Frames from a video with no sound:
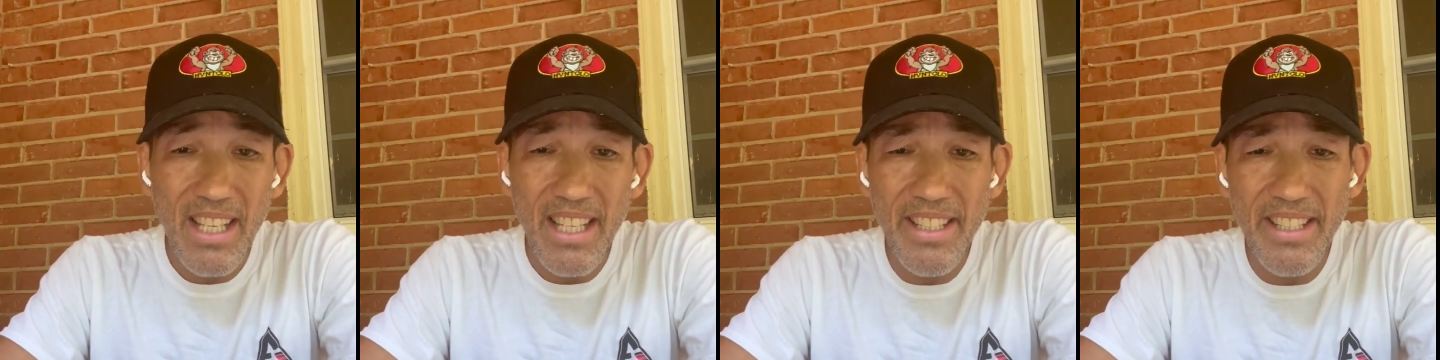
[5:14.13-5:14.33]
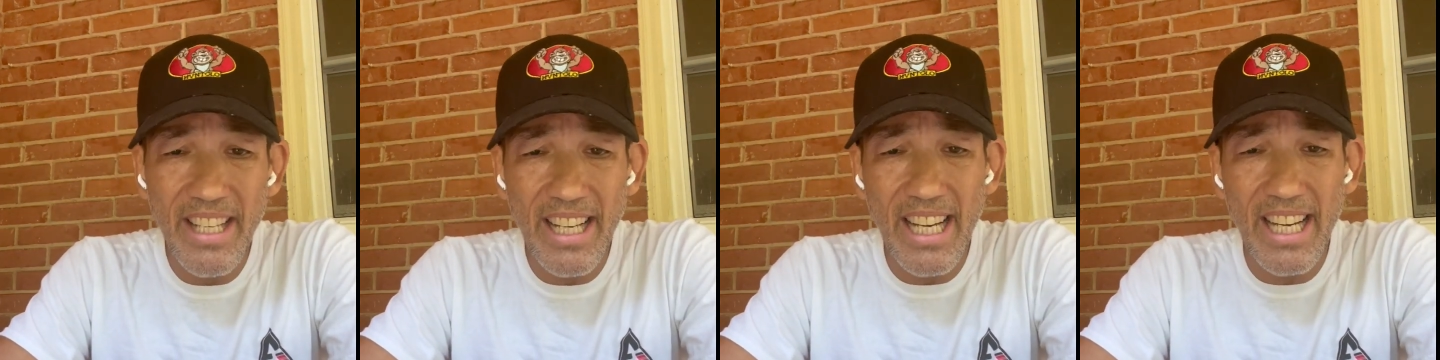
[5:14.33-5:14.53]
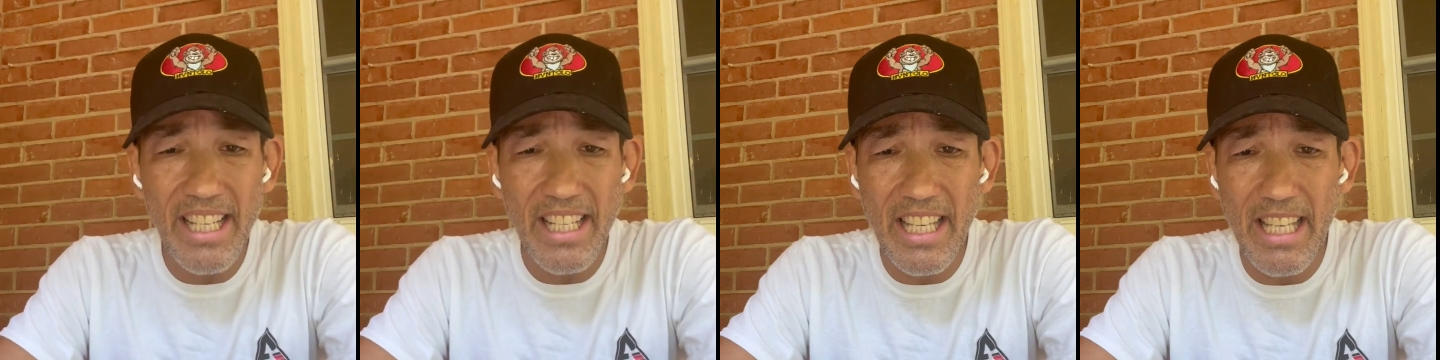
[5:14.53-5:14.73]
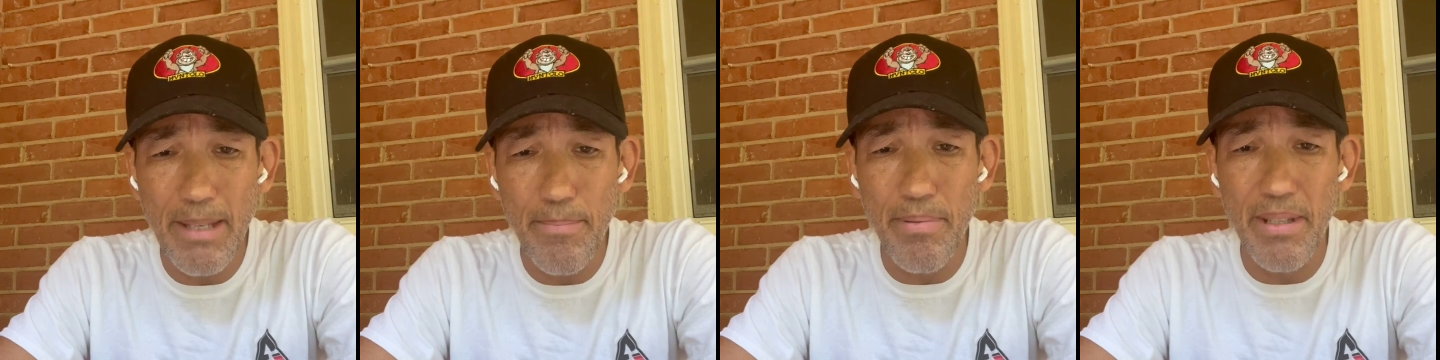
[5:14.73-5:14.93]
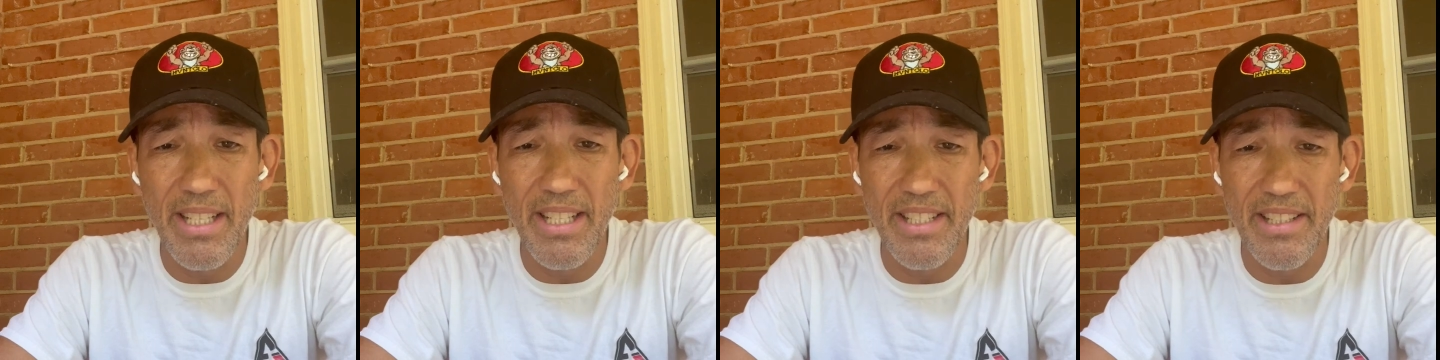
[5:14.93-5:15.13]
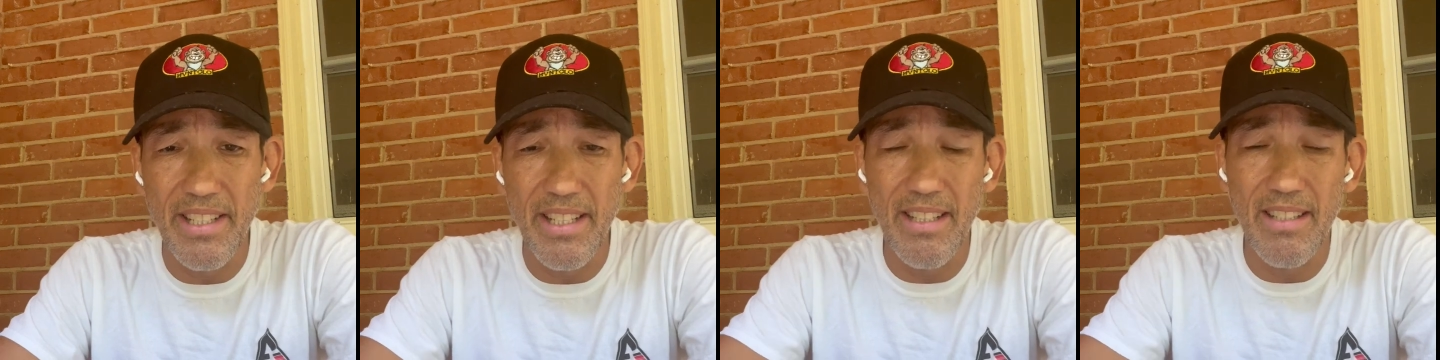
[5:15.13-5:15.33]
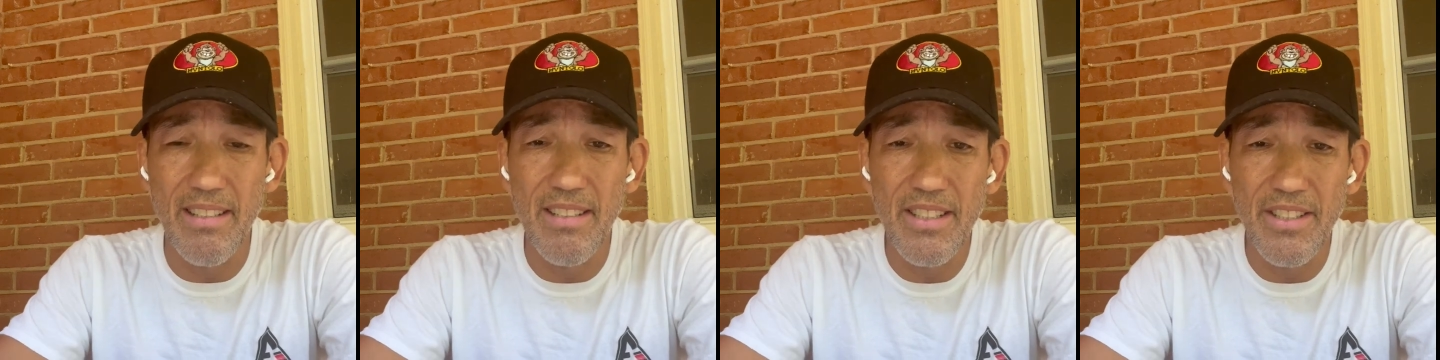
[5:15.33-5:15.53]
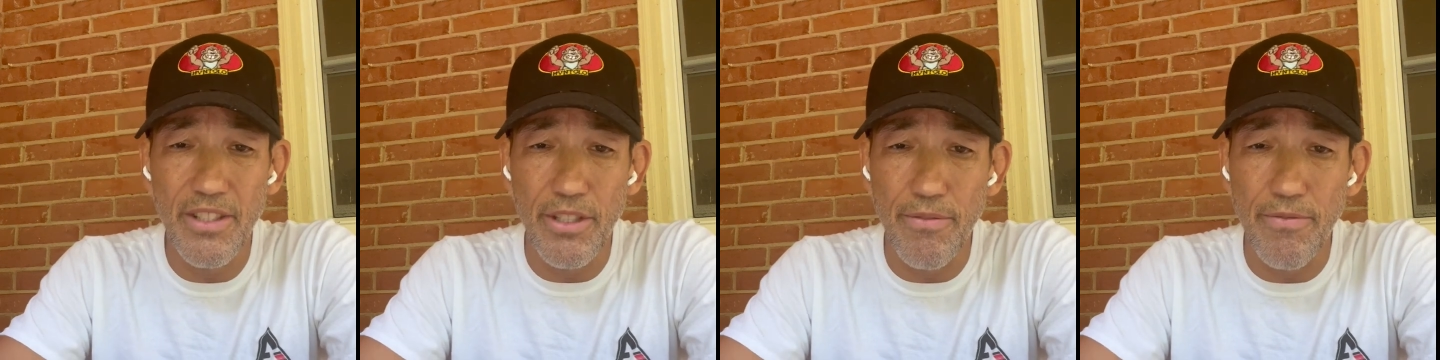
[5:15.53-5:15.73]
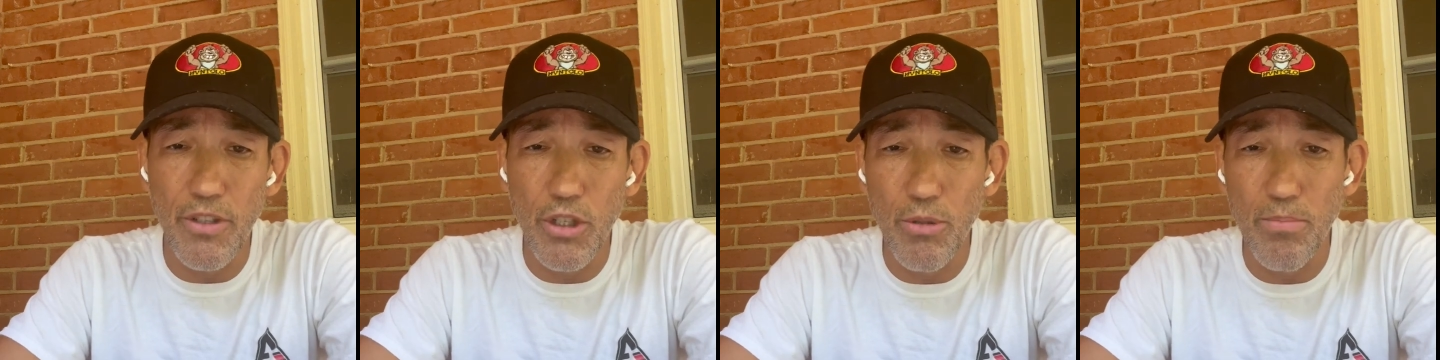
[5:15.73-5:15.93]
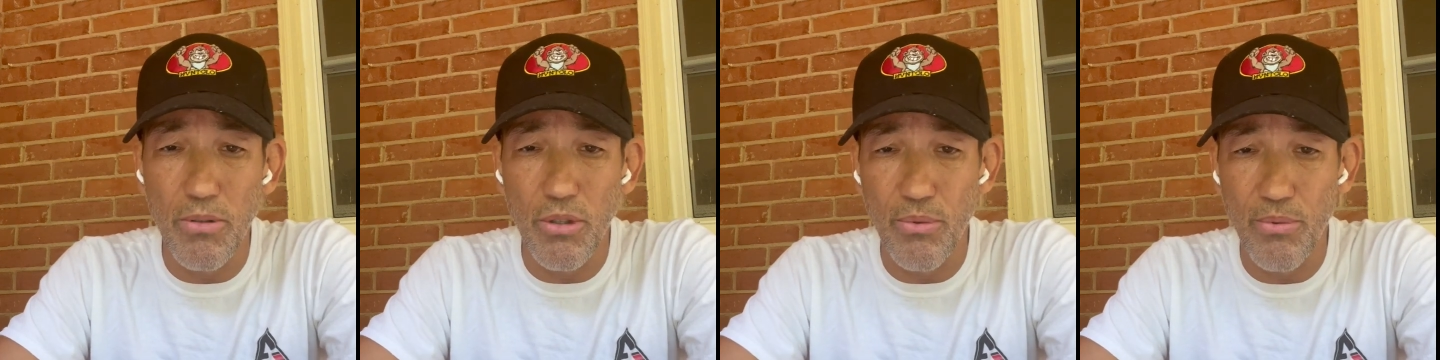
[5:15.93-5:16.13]
They got to keep it in the
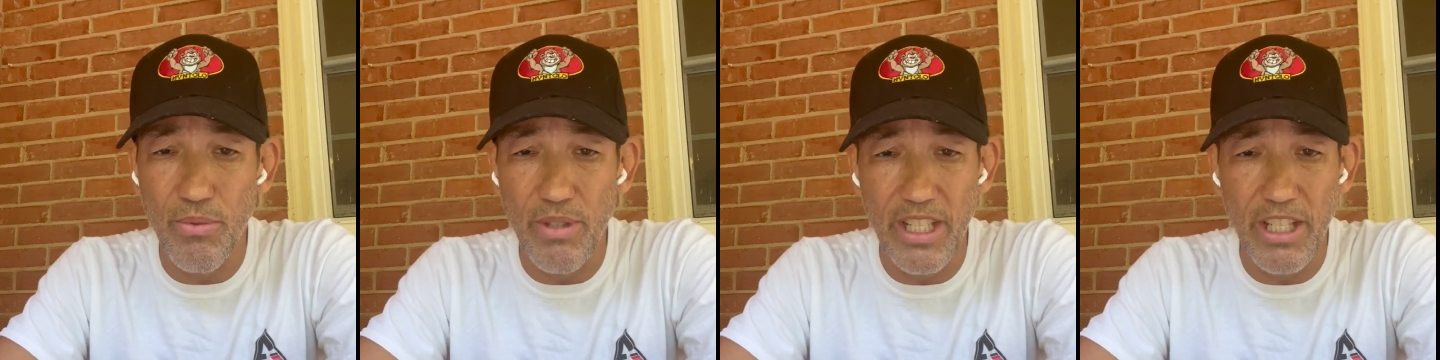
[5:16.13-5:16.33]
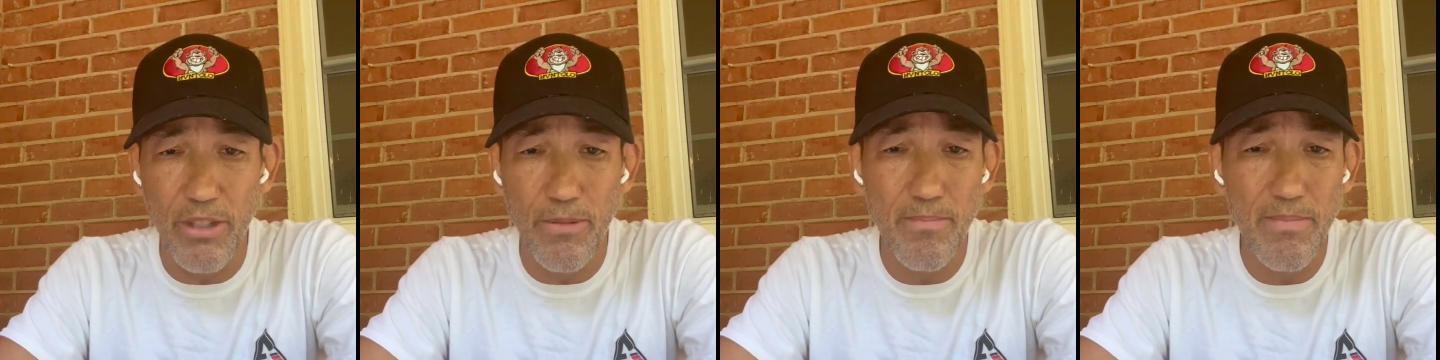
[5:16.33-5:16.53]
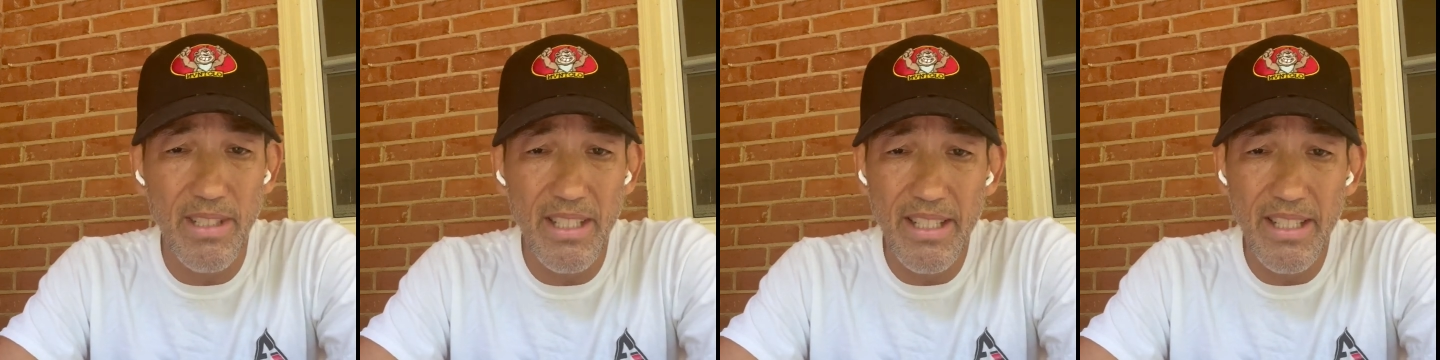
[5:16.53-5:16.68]
verbal realm.